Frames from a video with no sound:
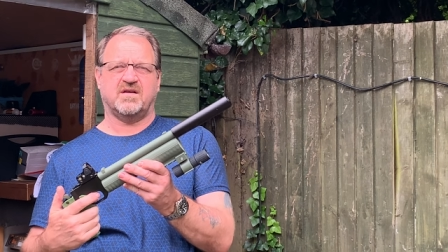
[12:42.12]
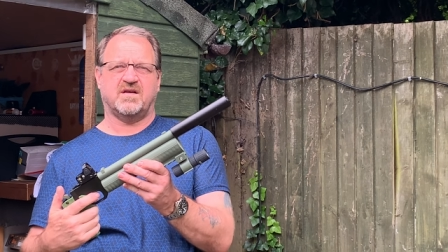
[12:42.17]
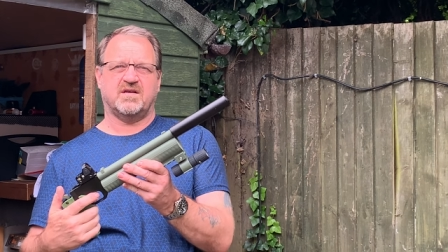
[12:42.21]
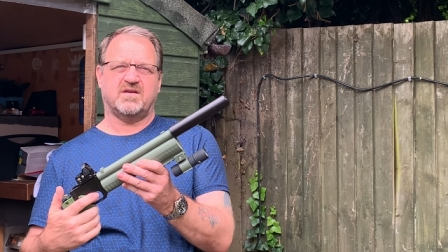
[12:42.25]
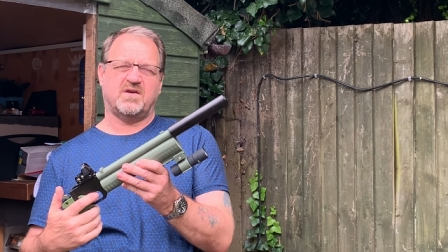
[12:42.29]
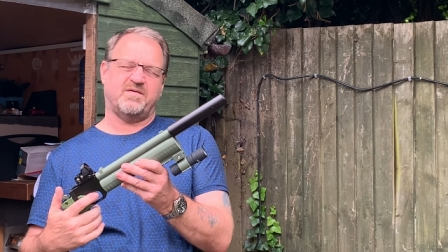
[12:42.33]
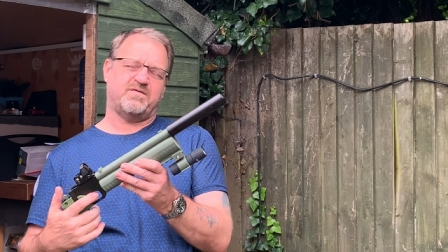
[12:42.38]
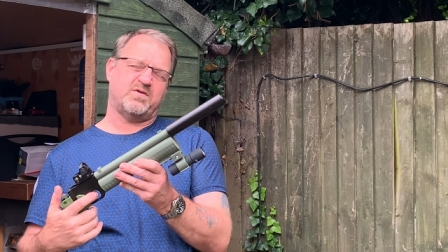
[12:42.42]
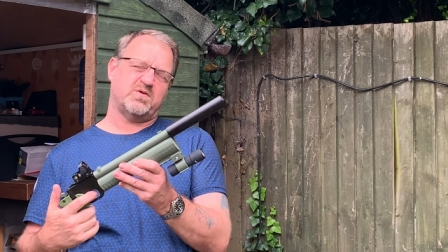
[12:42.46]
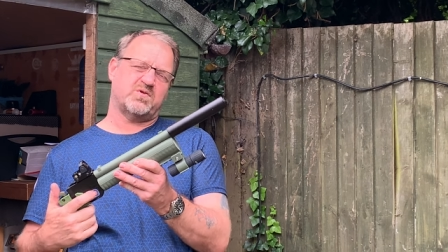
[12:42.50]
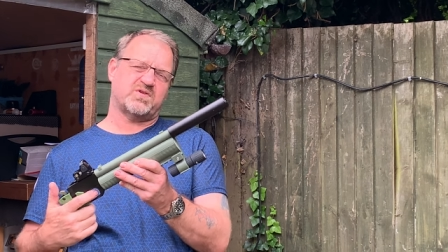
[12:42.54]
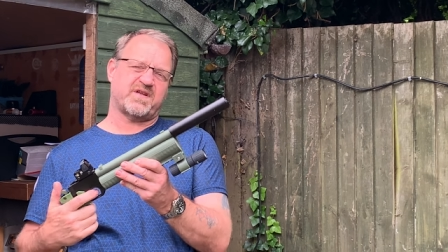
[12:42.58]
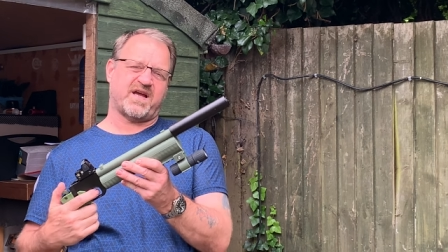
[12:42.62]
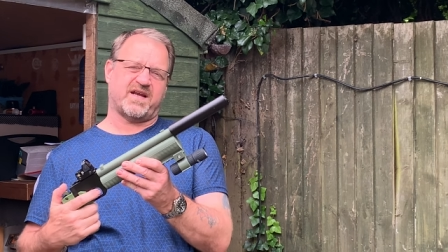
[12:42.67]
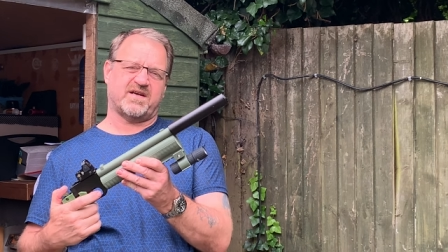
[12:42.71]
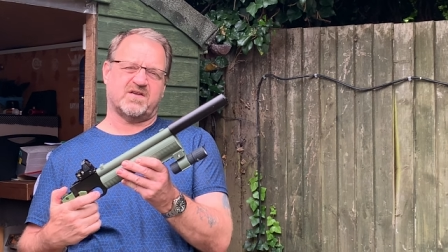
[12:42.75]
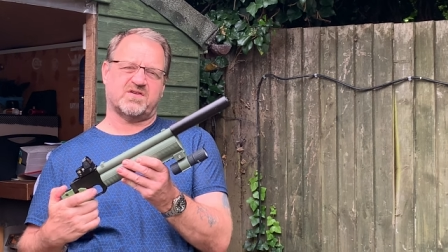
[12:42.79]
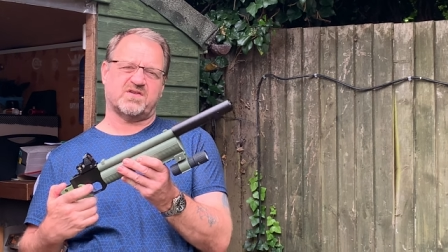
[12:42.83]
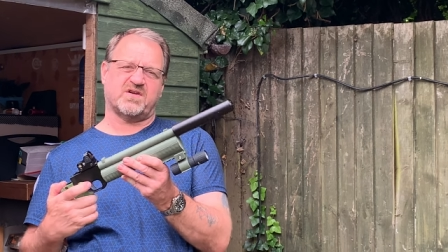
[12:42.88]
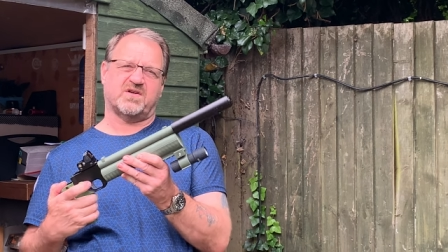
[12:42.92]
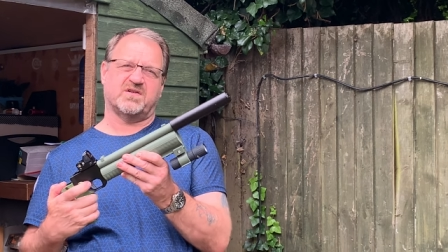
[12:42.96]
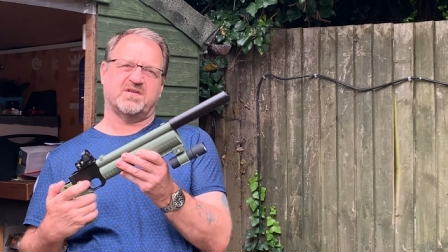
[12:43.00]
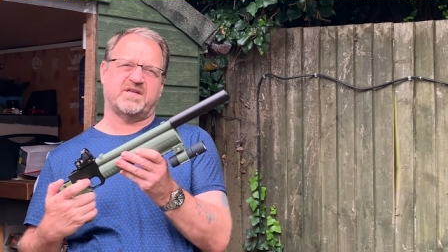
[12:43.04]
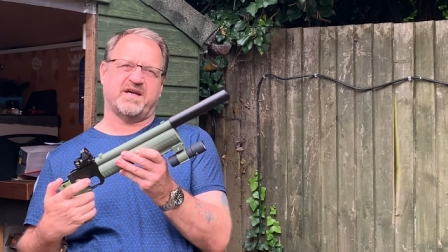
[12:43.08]
If you stand
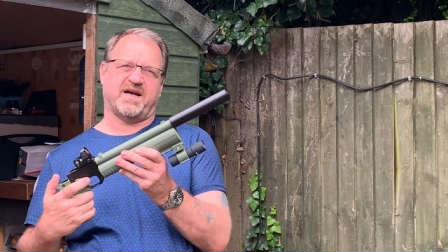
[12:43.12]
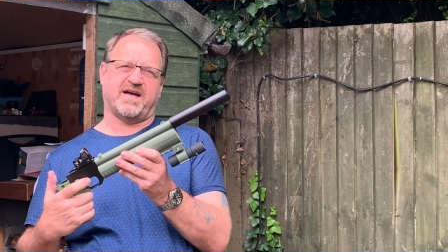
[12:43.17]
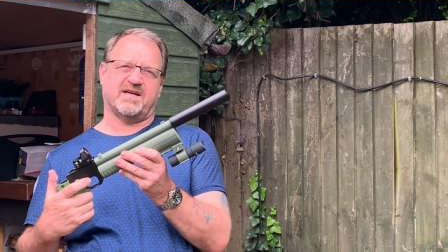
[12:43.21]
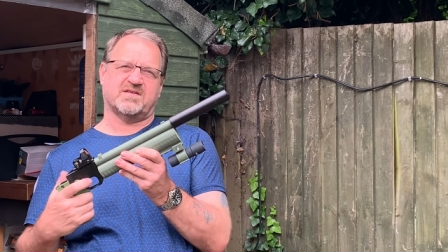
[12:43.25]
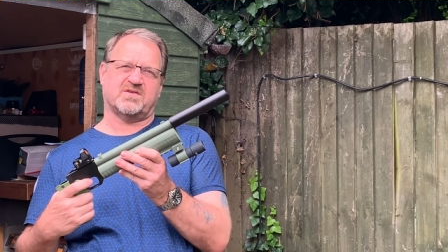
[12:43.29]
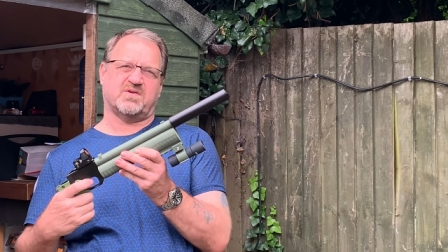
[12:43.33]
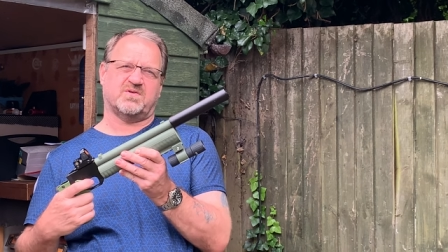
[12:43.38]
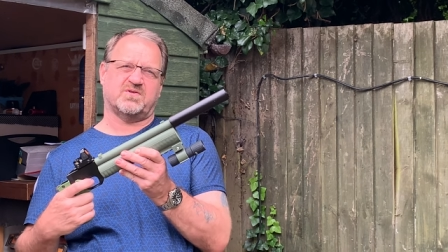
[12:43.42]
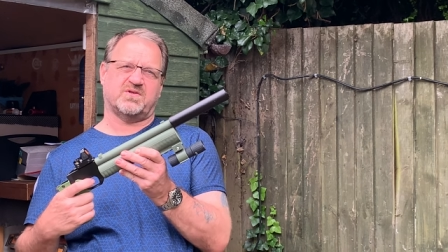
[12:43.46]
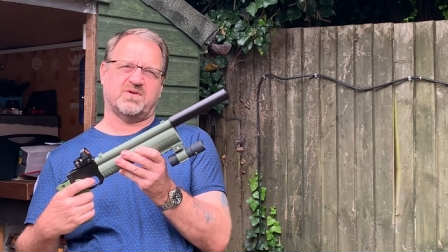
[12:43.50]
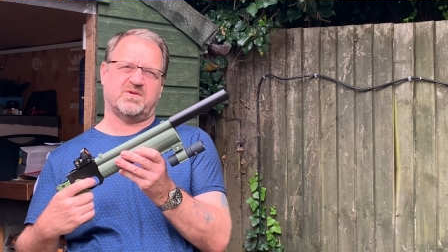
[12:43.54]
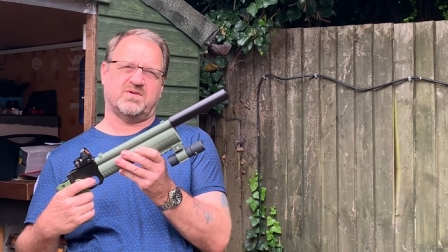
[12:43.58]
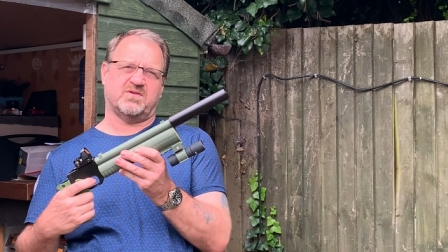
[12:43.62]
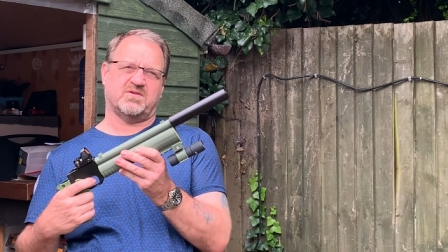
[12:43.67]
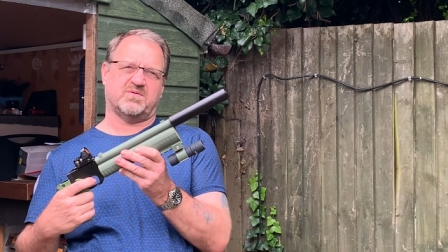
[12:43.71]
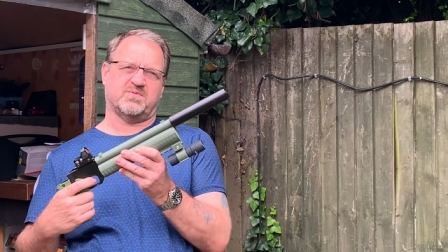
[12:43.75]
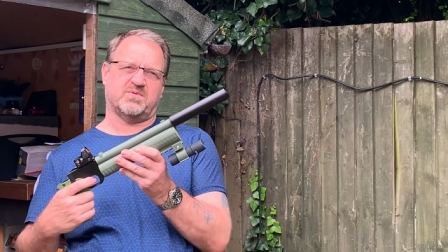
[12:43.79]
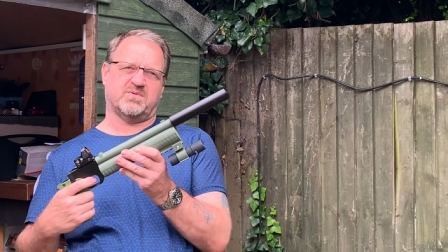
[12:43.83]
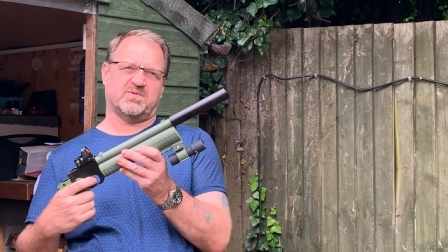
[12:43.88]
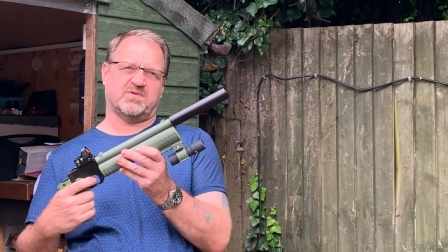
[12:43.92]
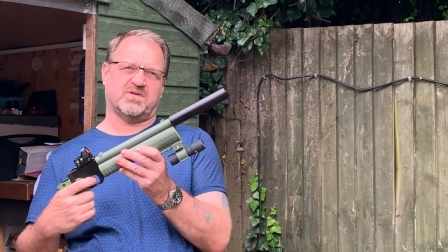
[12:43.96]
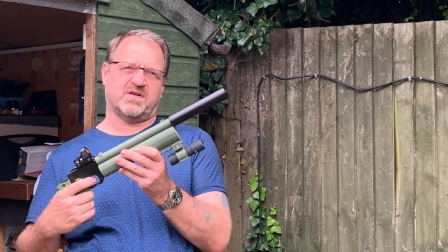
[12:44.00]
aside, Daz, I'll shoot it towards